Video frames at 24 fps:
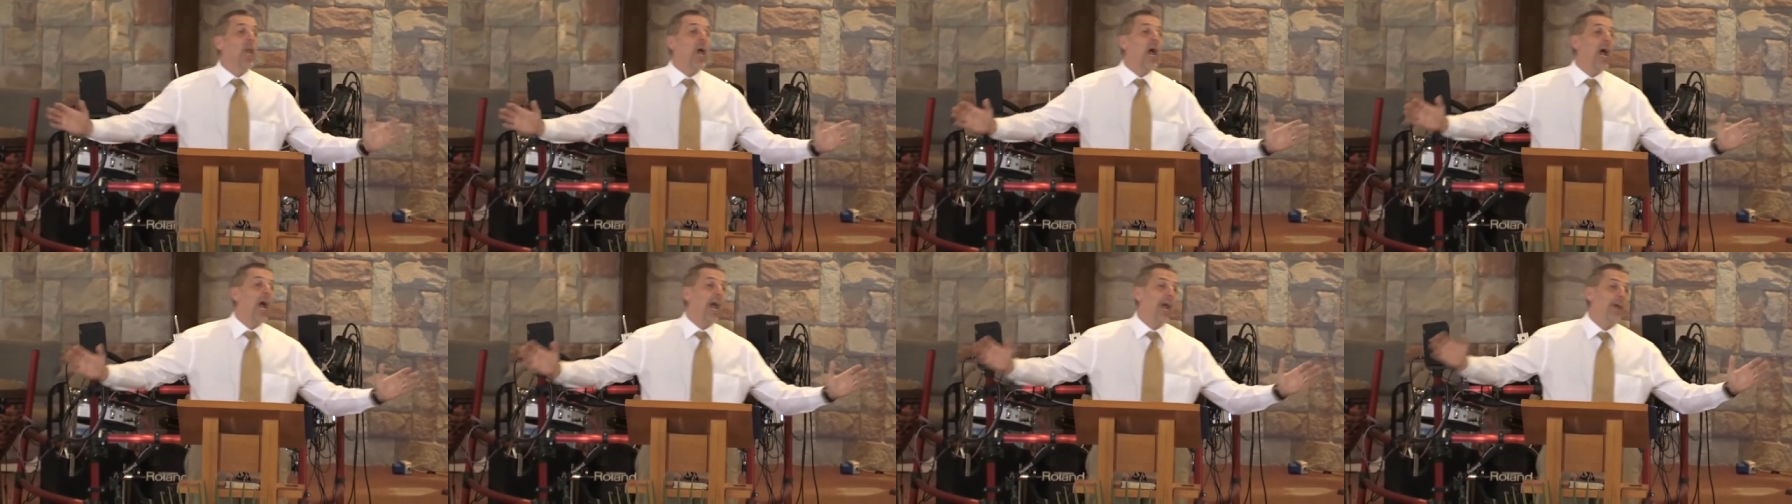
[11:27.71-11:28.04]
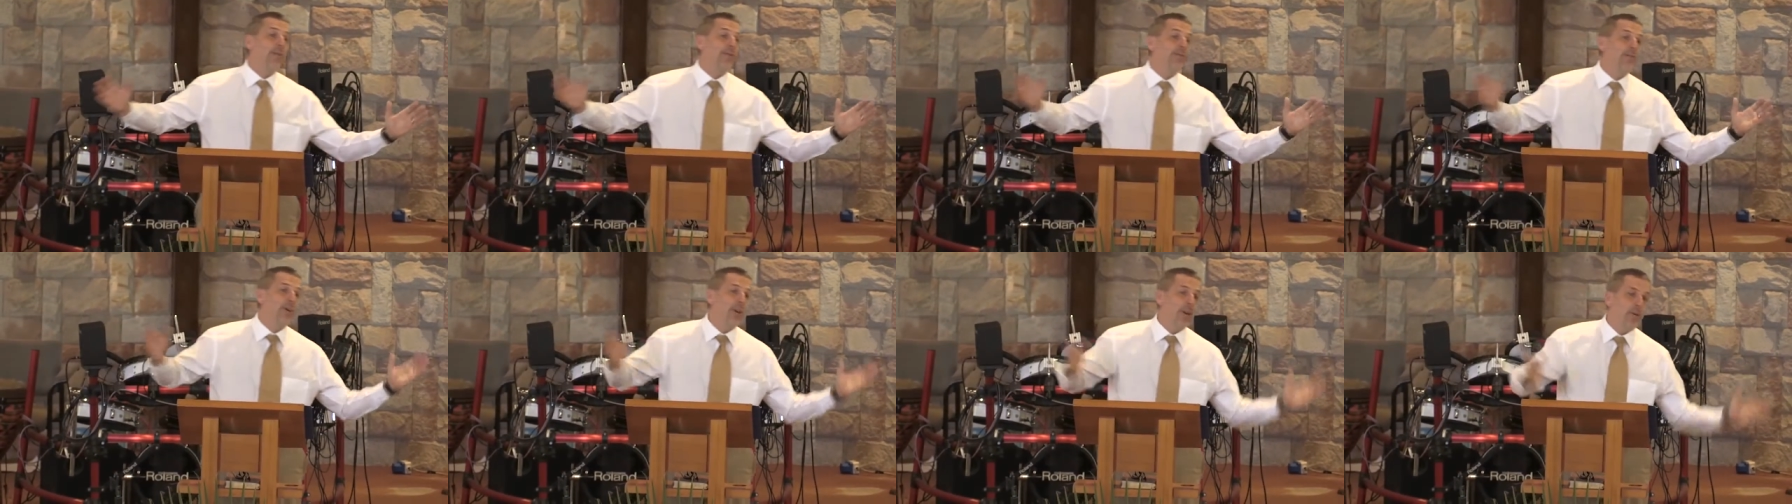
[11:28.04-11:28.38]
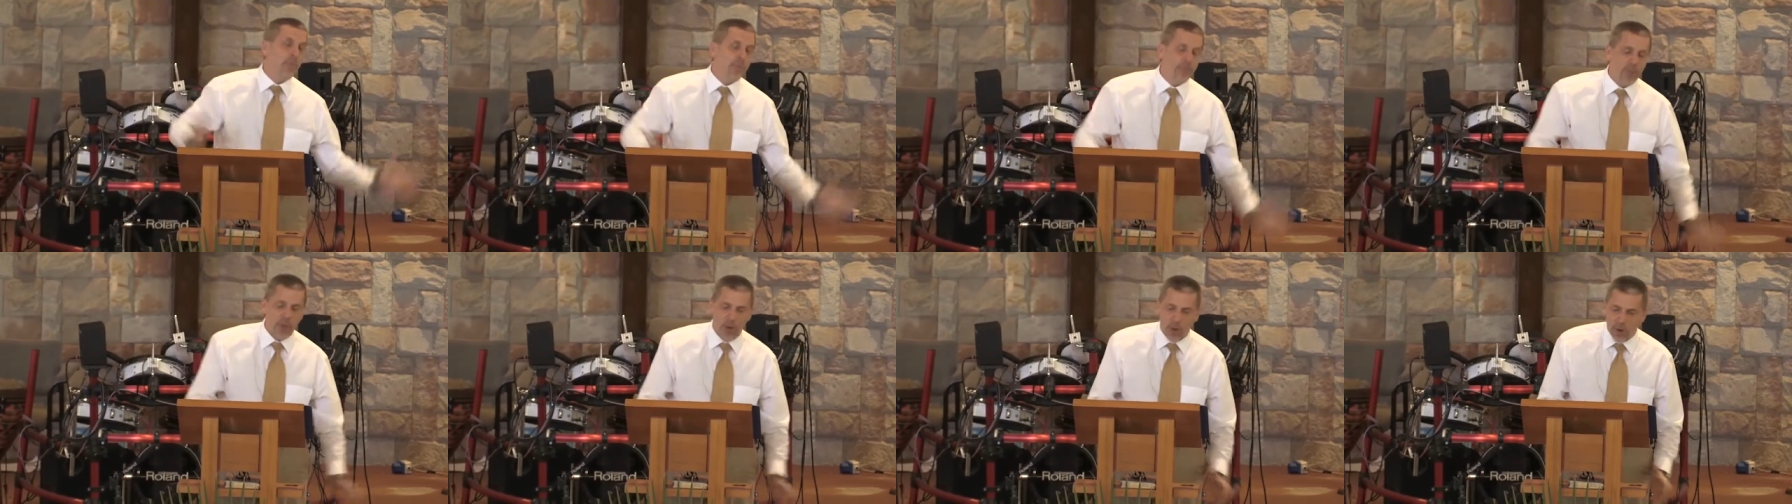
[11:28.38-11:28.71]
life in a
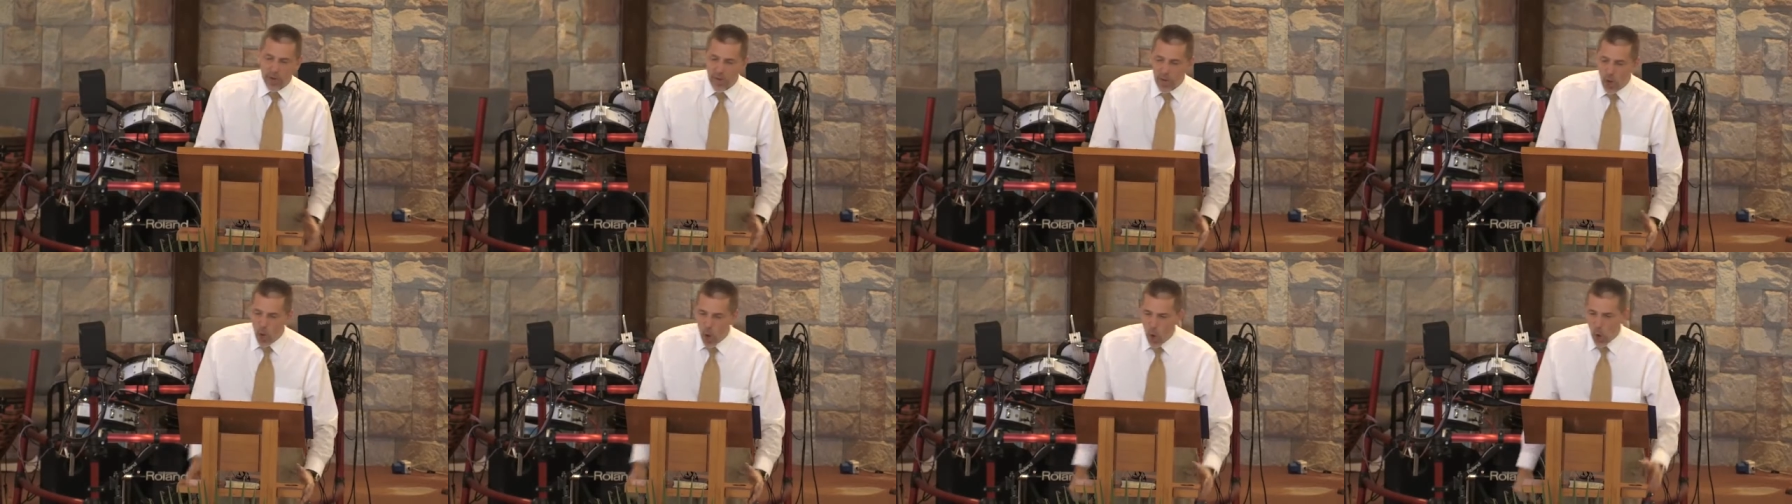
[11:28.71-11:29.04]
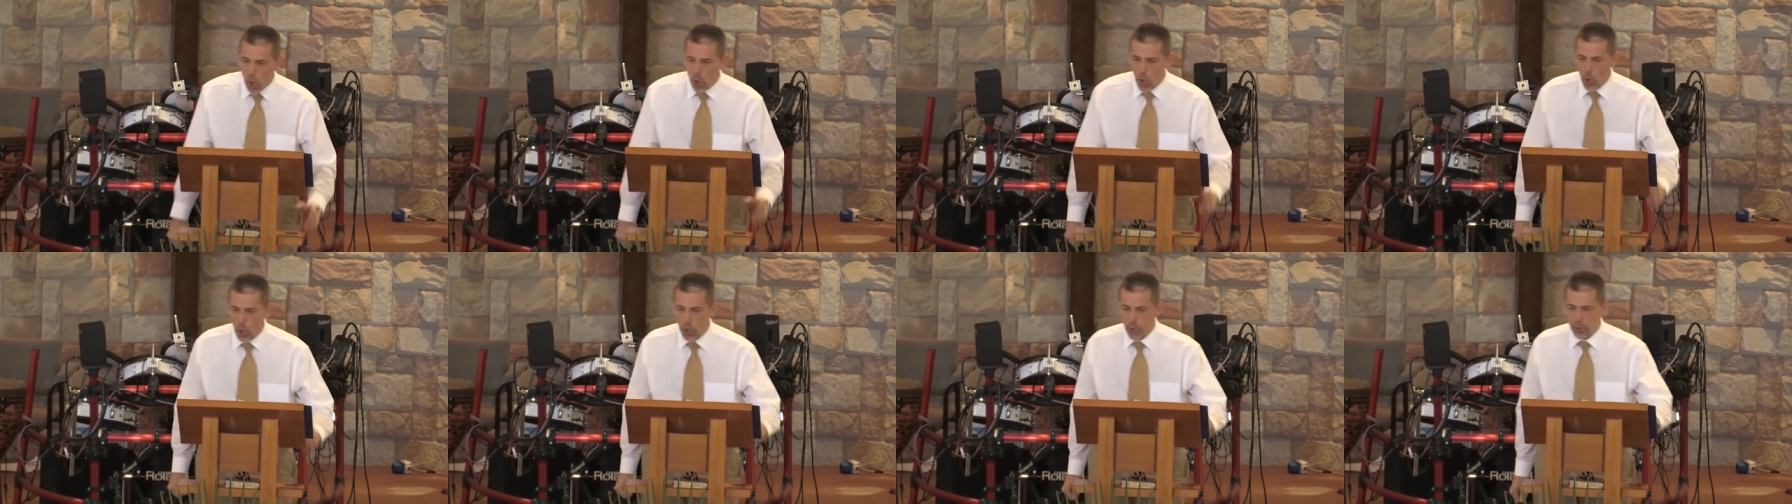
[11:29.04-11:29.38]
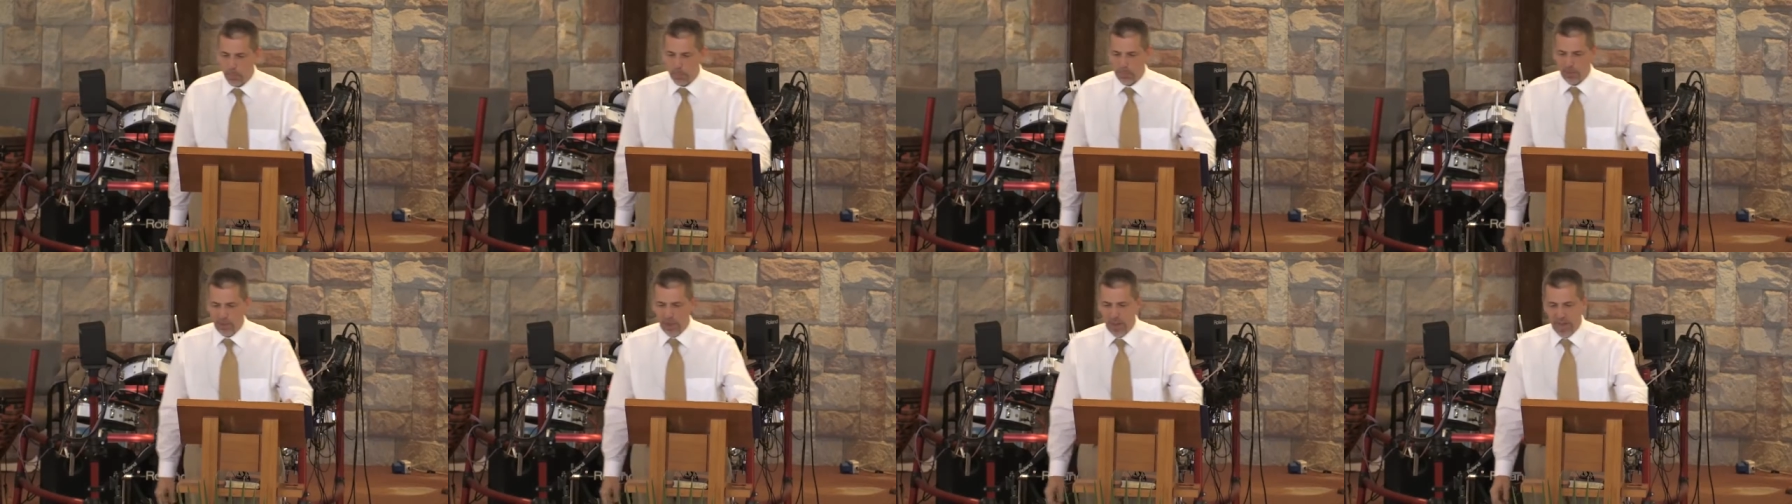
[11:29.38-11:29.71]
very
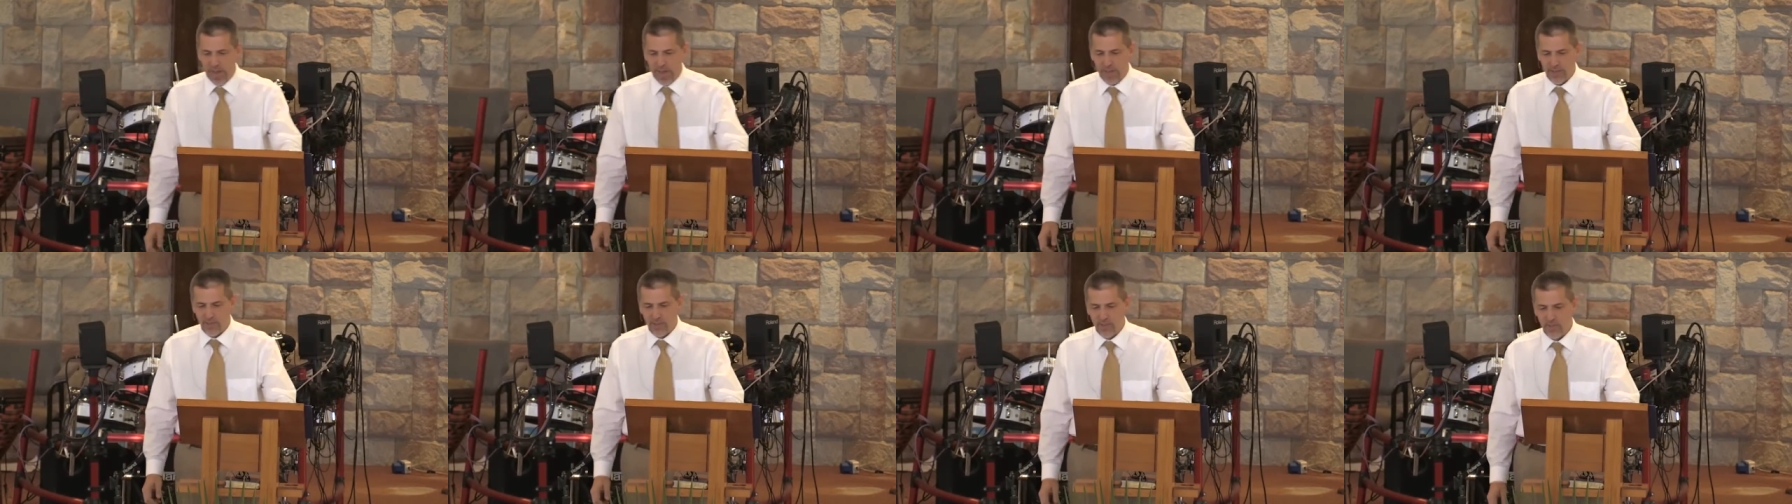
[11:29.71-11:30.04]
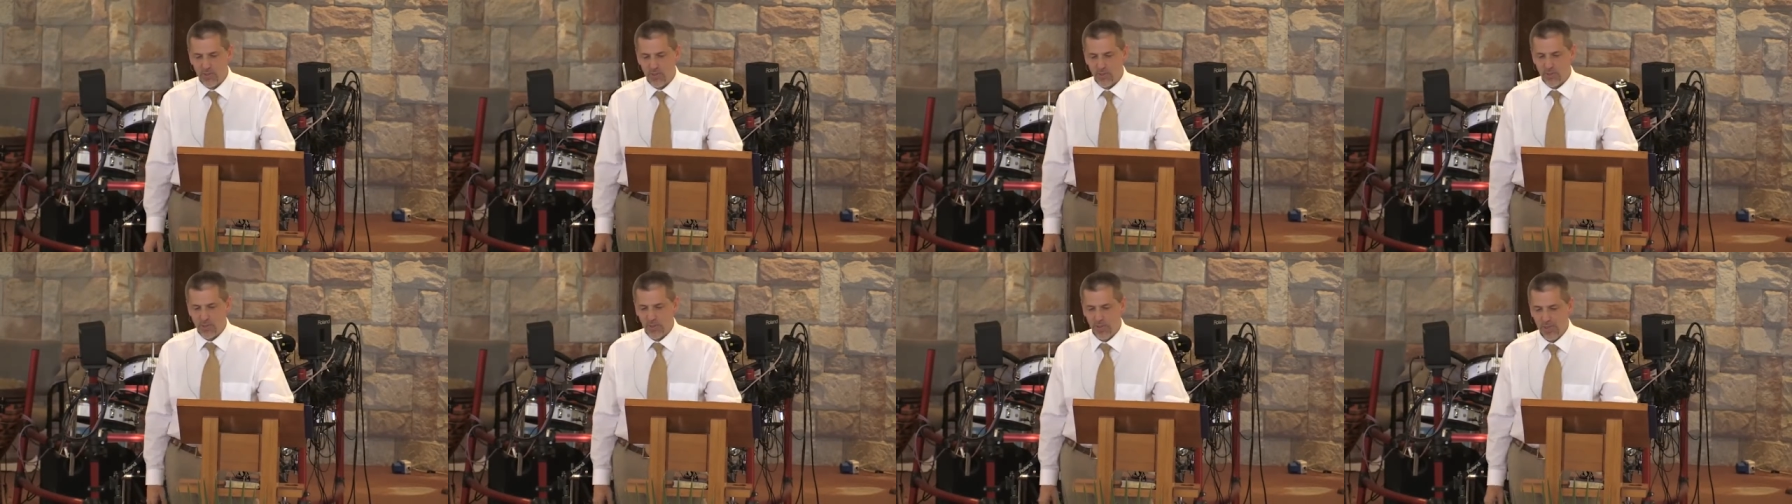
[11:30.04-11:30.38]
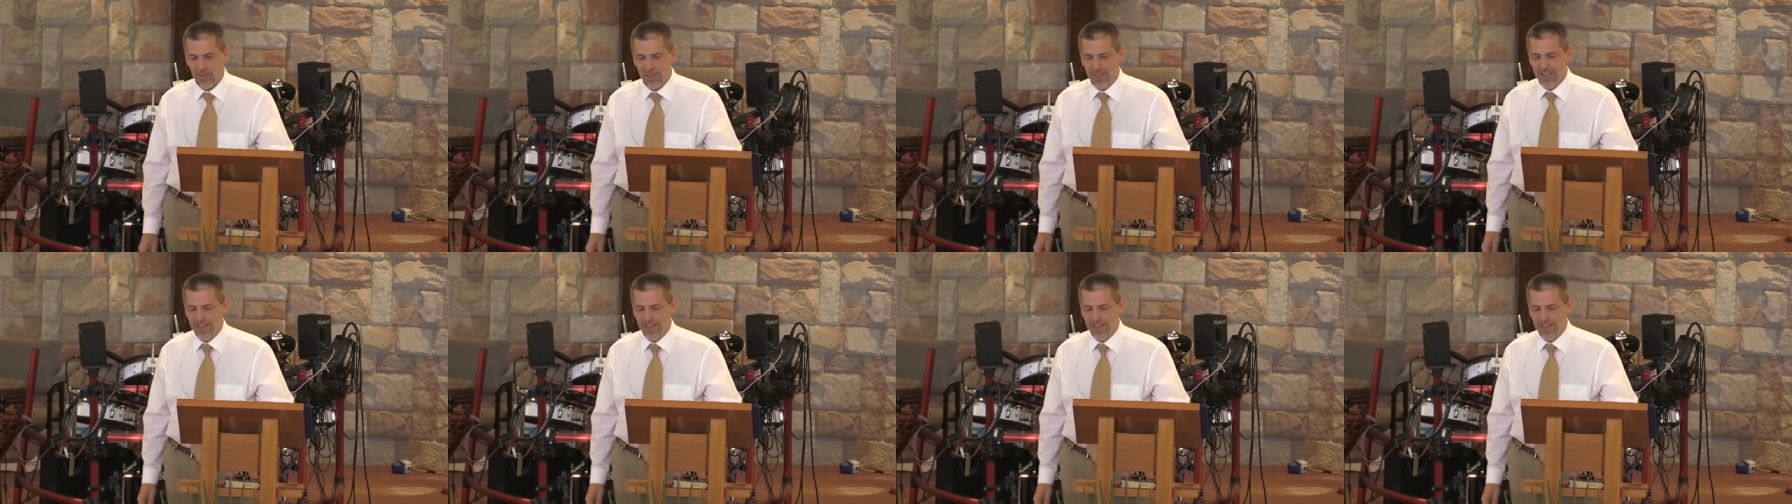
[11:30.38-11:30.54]
hard place.